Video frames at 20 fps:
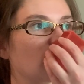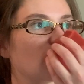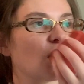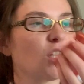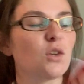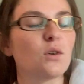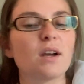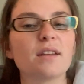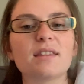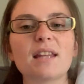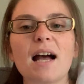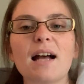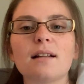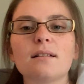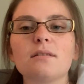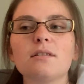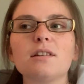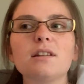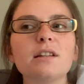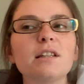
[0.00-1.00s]
You get that
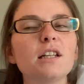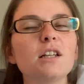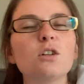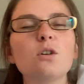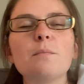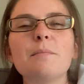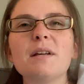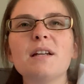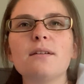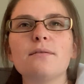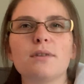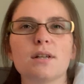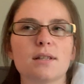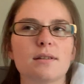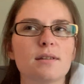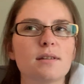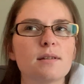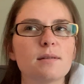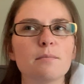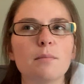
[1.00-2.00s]
little bit of a
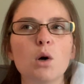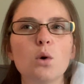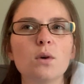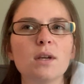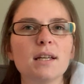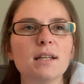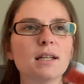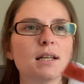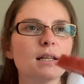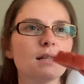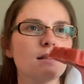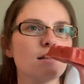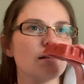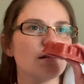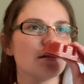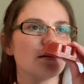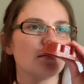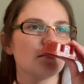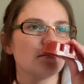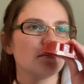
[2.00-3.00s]

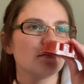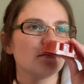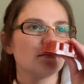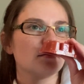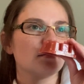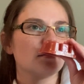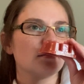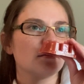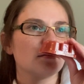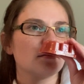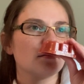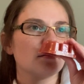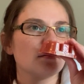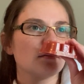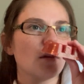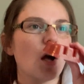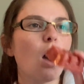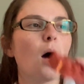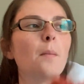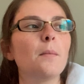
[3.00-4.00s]
smokiness,
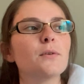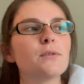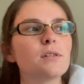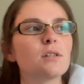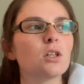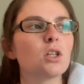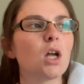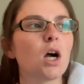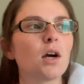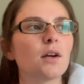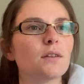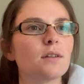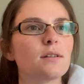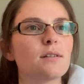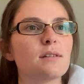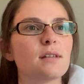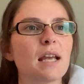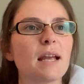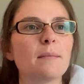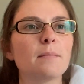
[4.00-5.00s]
almost along the
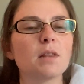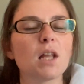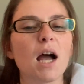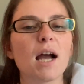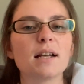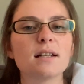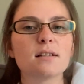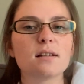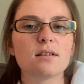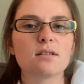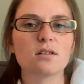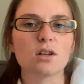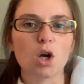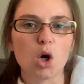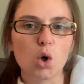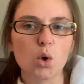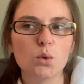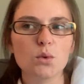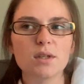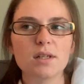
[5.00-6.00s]
same lines as
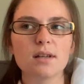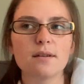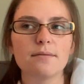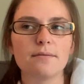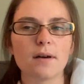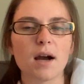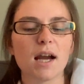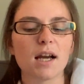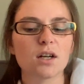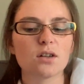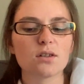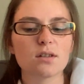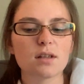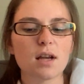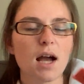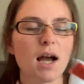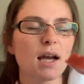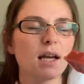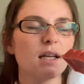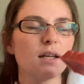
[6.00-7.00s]
Cozy
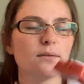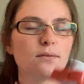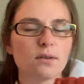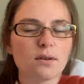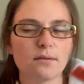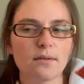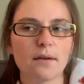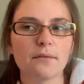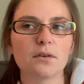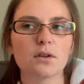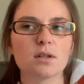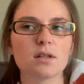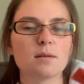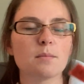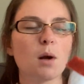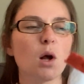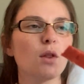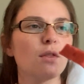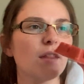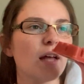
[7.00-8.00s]
Fireside, if you've ever
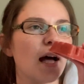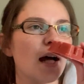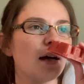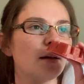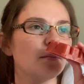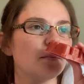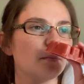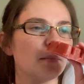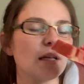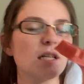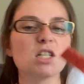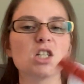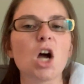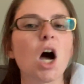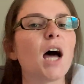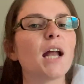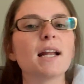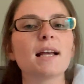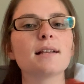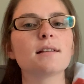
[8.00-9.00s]
smelled that, but
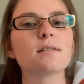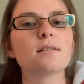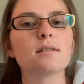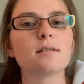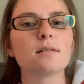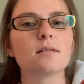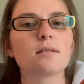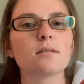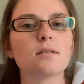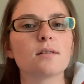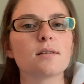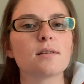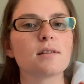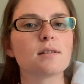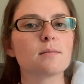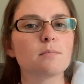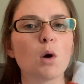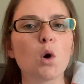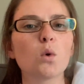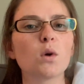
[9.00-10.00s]
not as
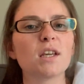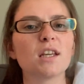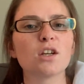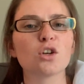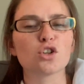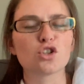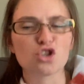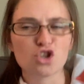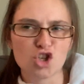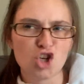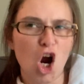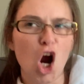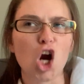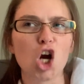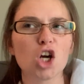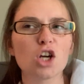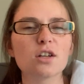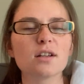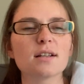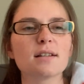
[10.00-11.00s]
smoky or
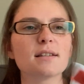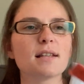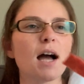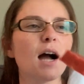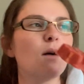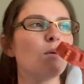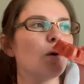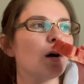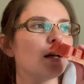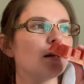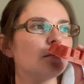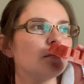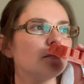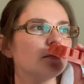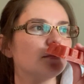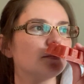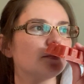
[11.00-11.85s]
charred as that one.